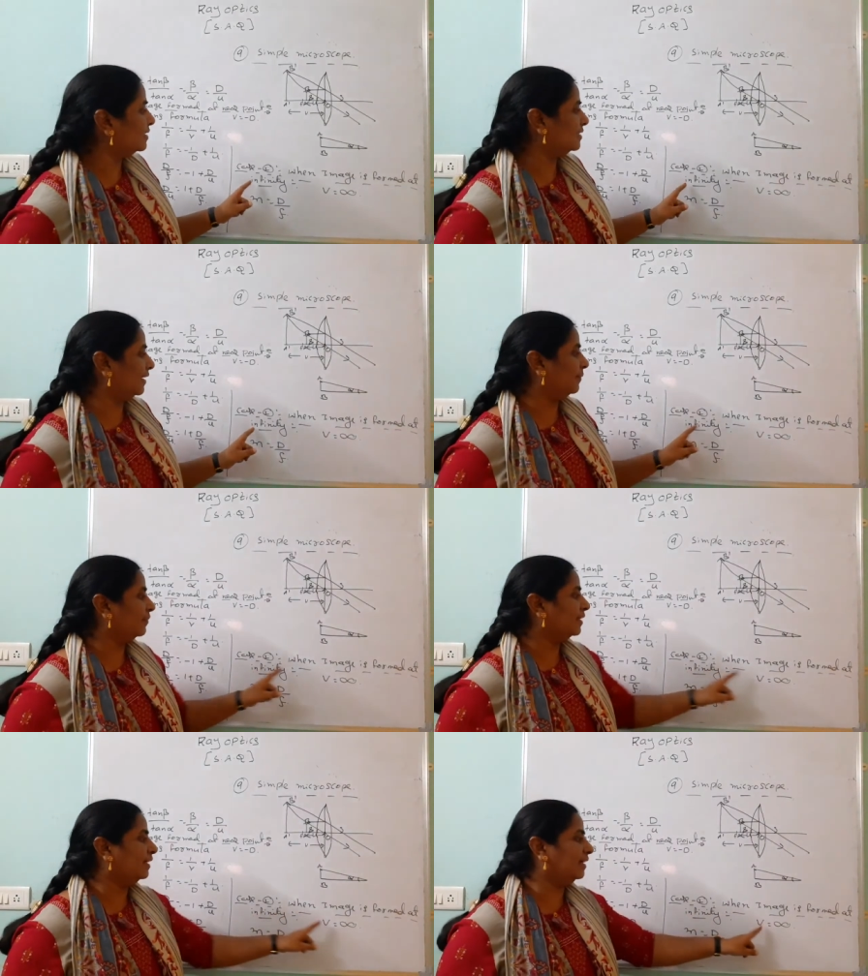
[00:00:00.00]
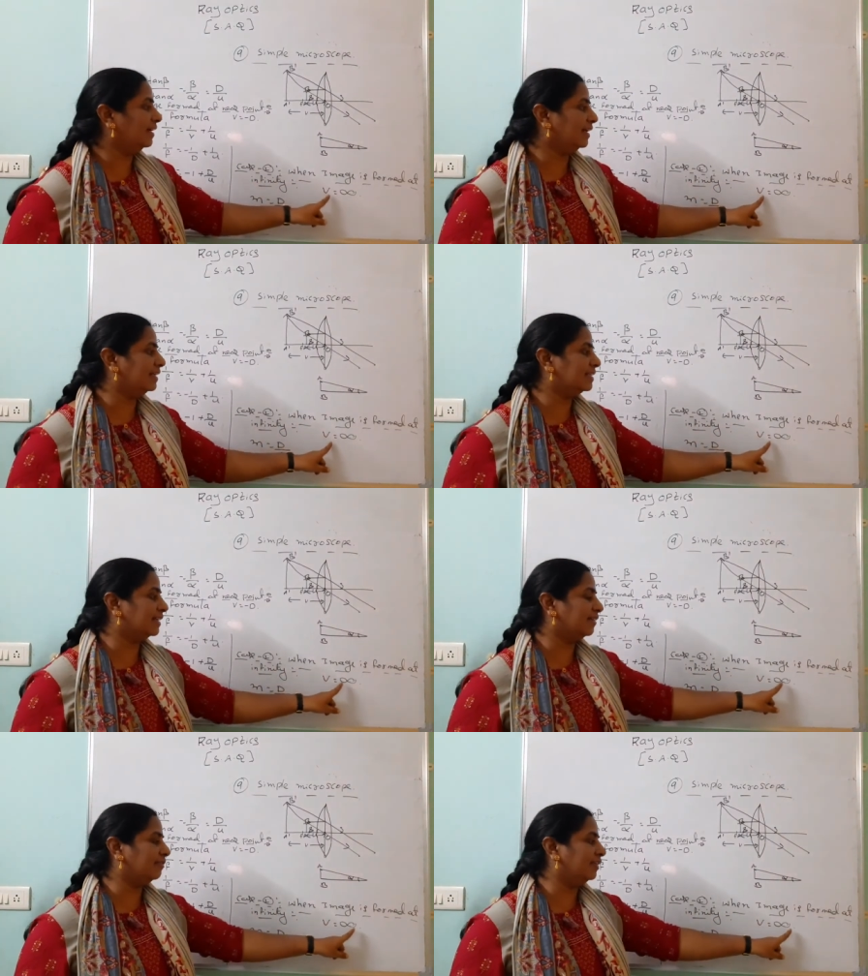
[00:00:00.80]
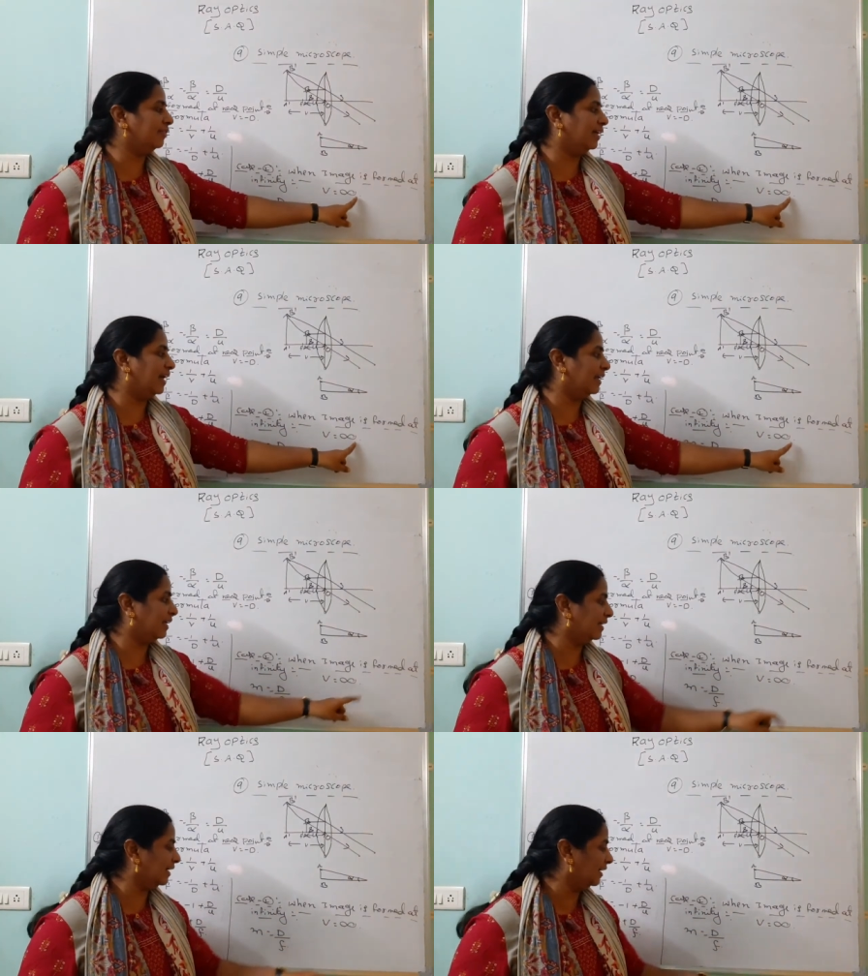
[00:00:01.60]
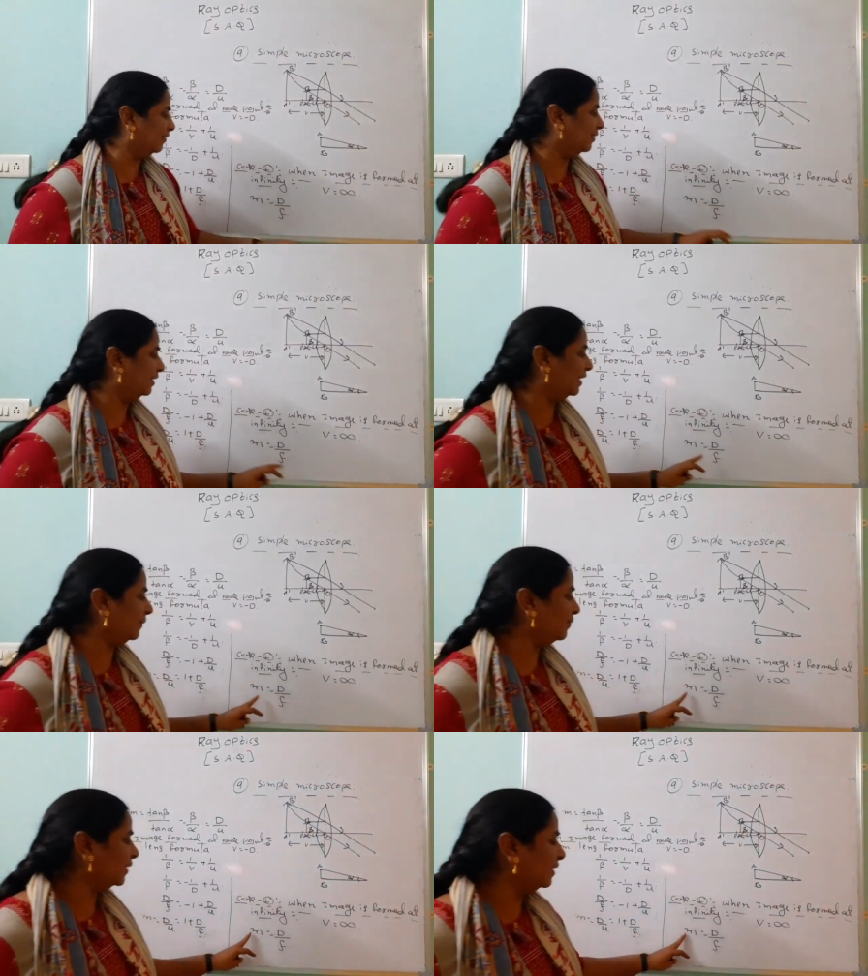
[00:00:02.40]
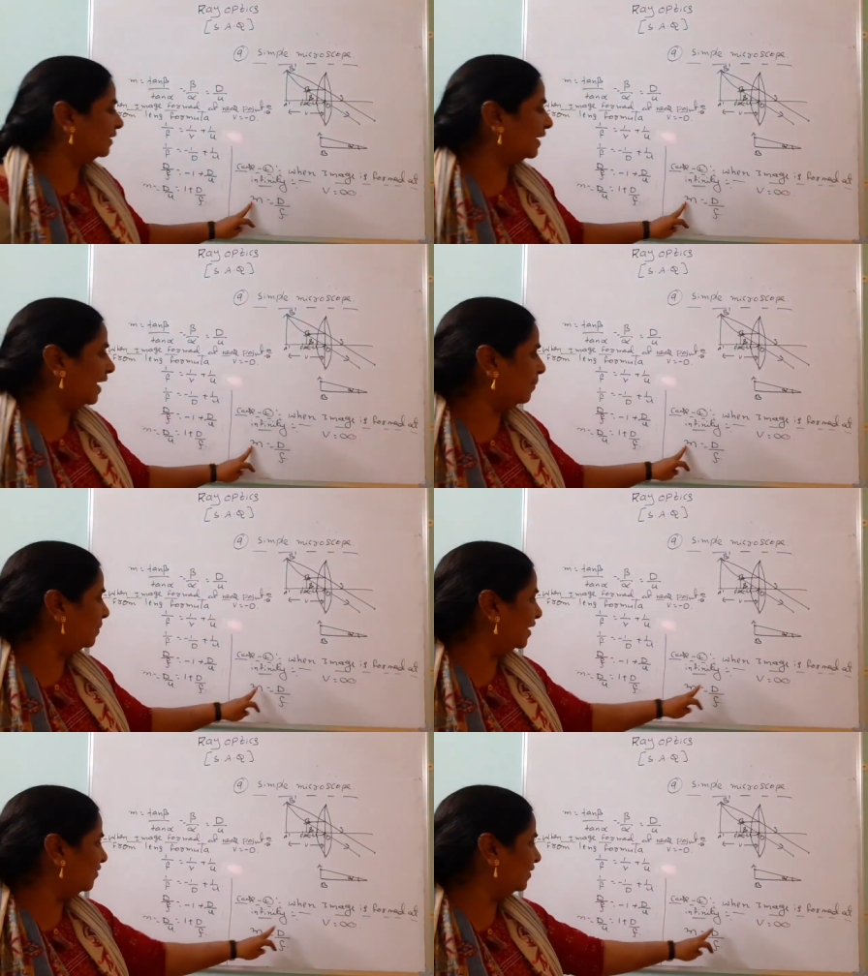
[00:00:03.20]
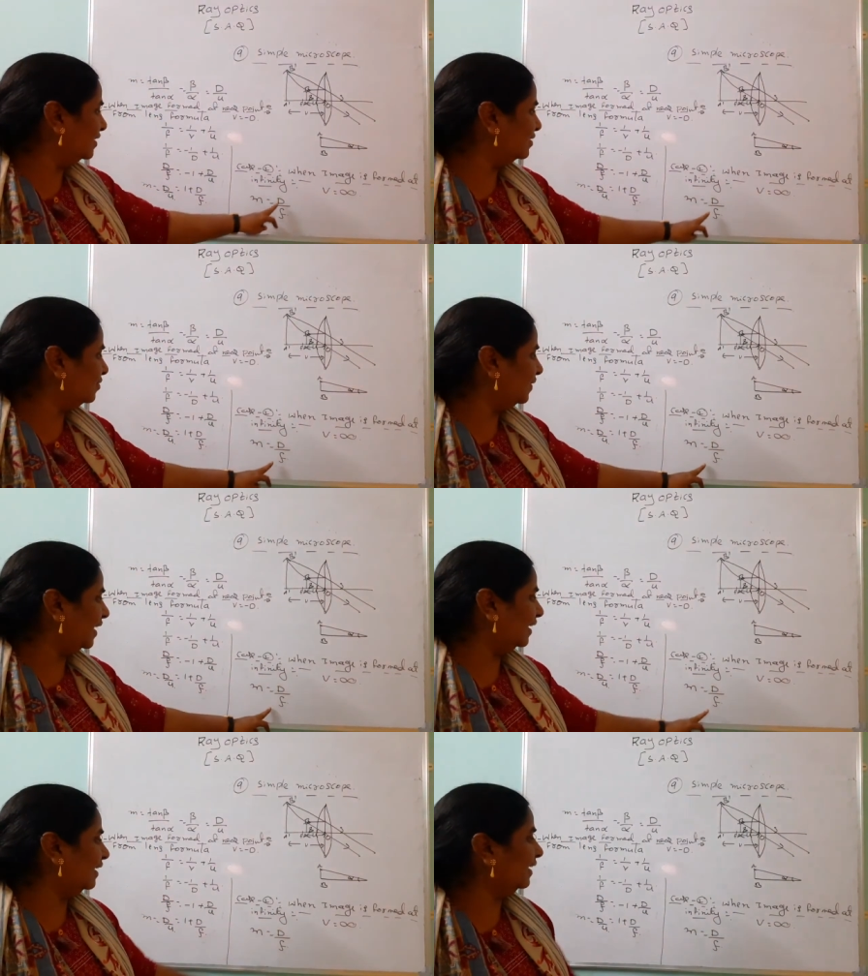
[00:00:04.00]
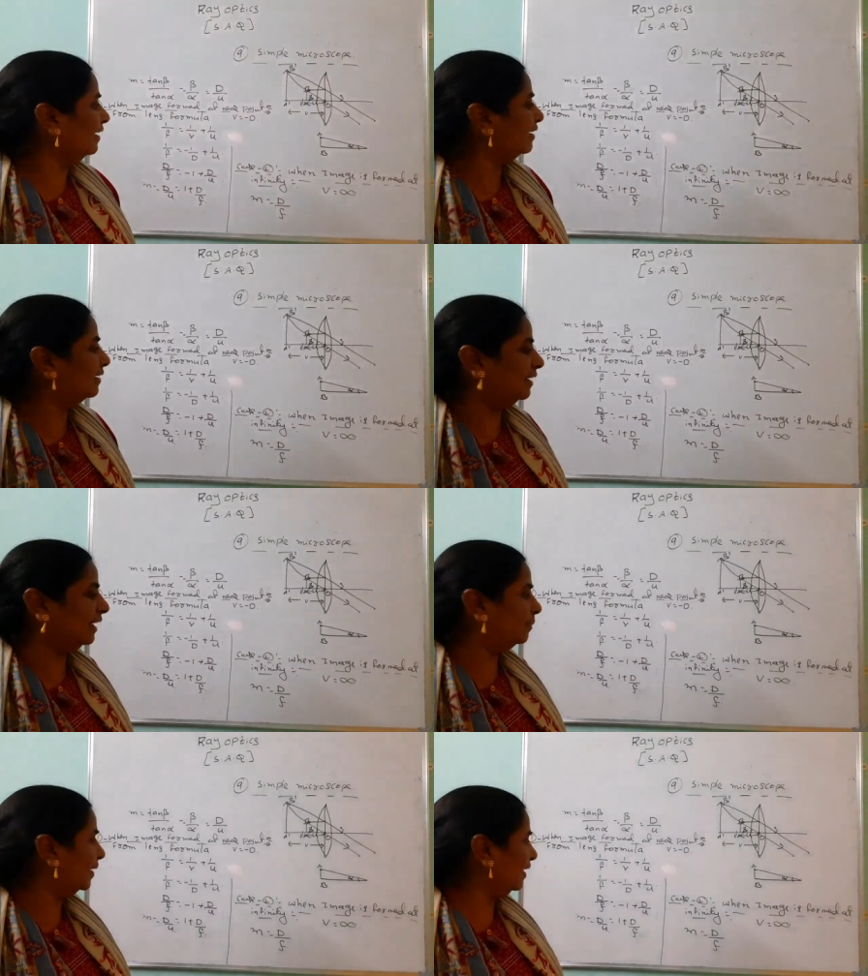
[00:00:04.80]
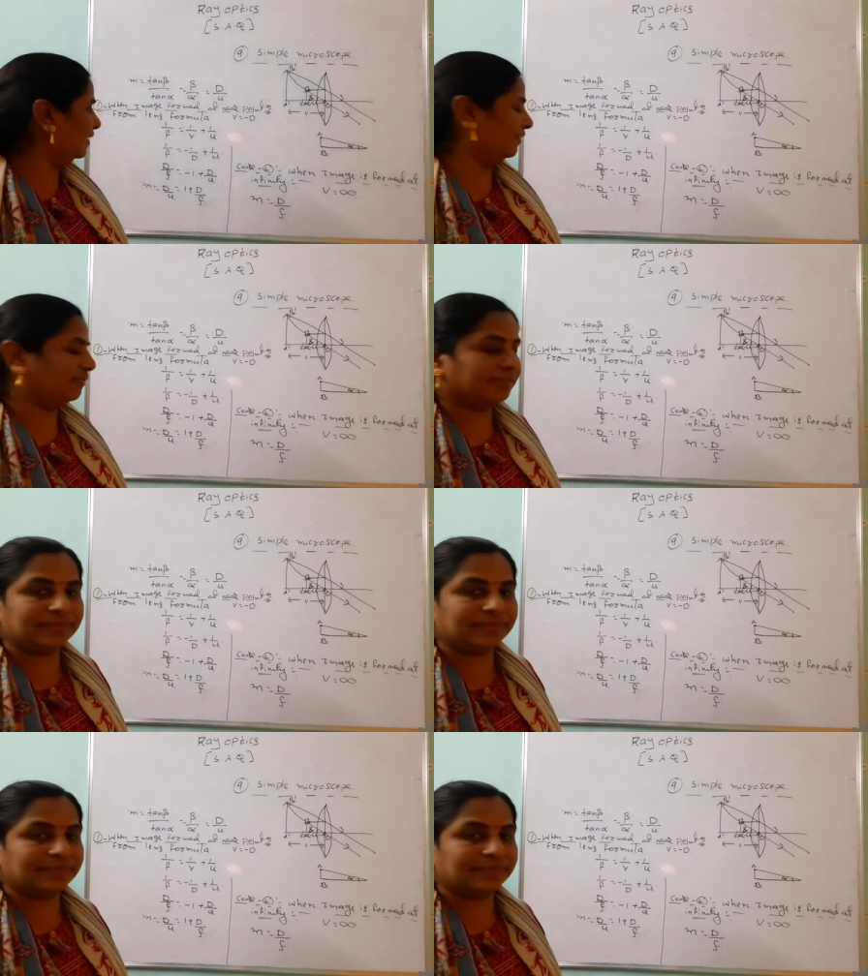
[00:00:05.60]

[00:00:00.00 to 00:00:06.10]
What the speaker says: See, here instead of v we are taking infinity, then m equals to we are getting d by f.